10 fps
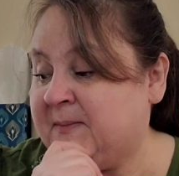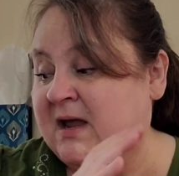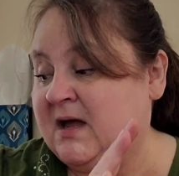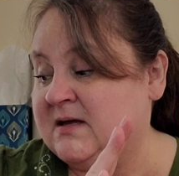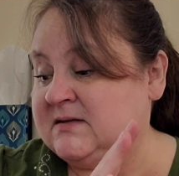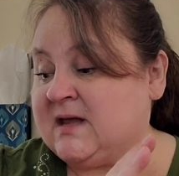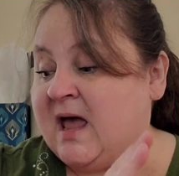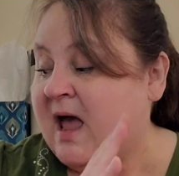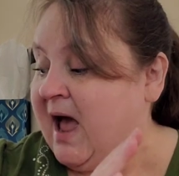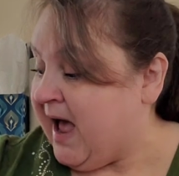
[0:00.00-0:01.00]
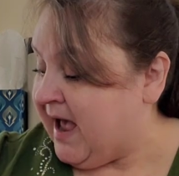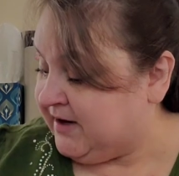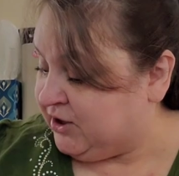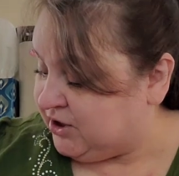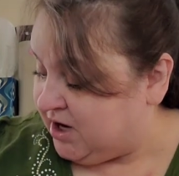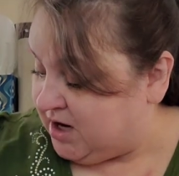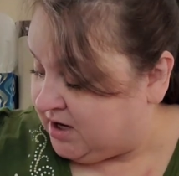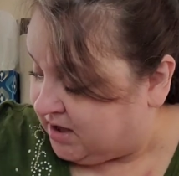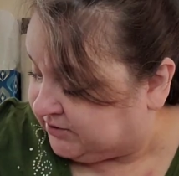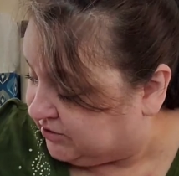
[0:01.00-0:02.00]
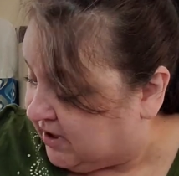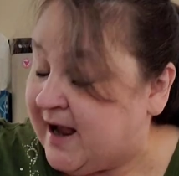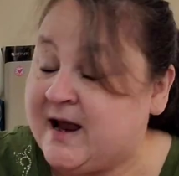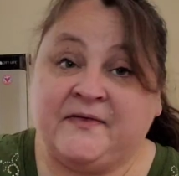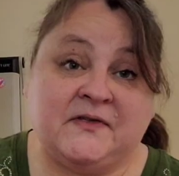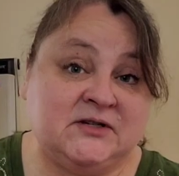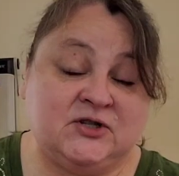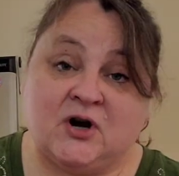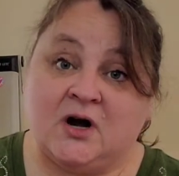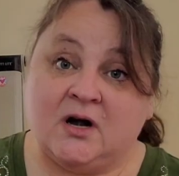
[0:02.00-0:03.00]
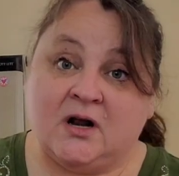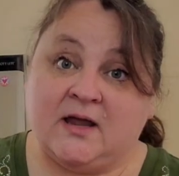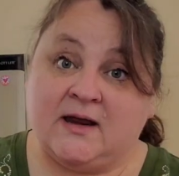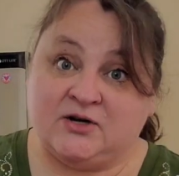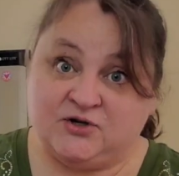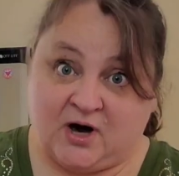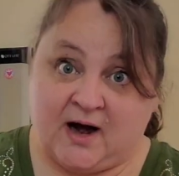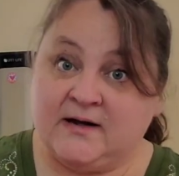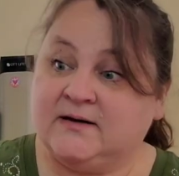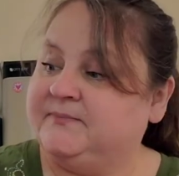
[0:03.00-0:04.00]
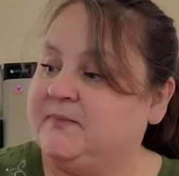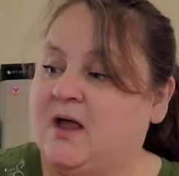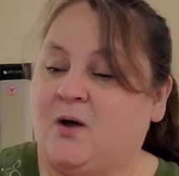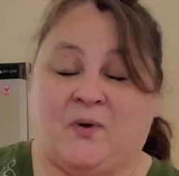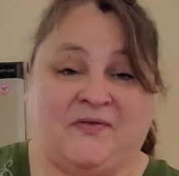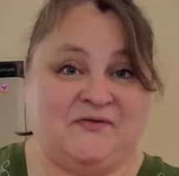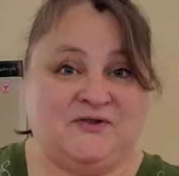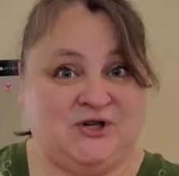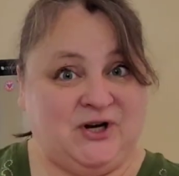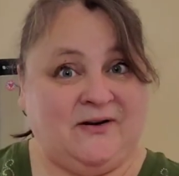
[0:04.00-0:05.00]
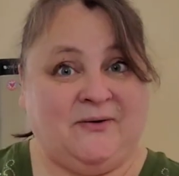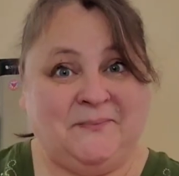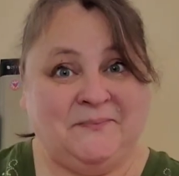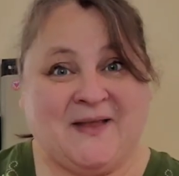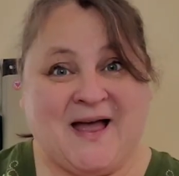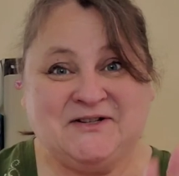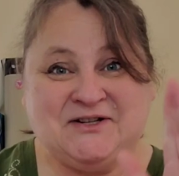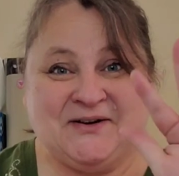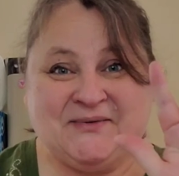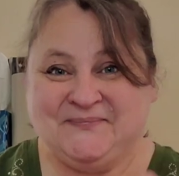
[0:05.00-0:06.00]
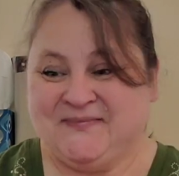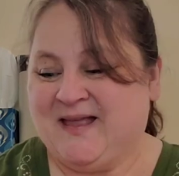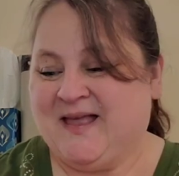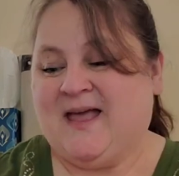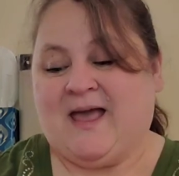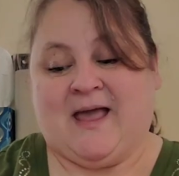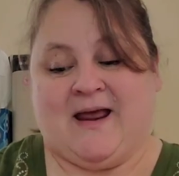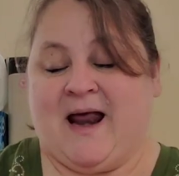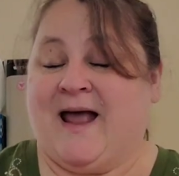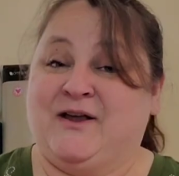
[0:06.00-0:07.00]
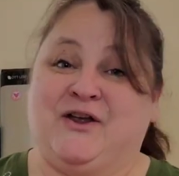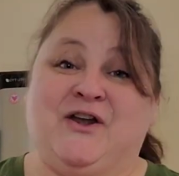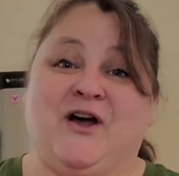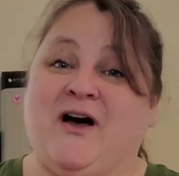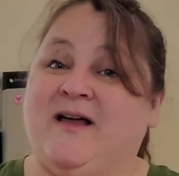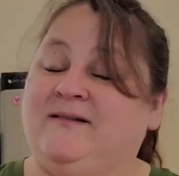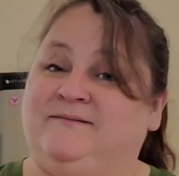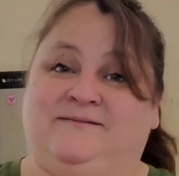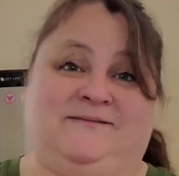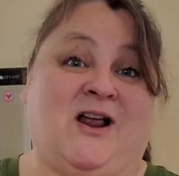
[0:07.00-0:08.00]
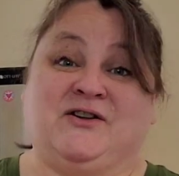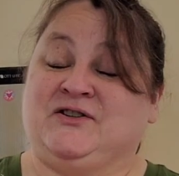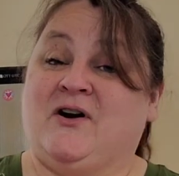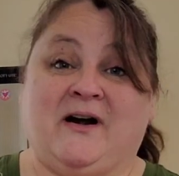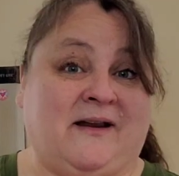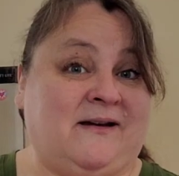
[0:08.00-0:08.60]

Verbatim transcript: because I could not not I got this chart in a trade with Jill. Hi Jill. And I could not not started.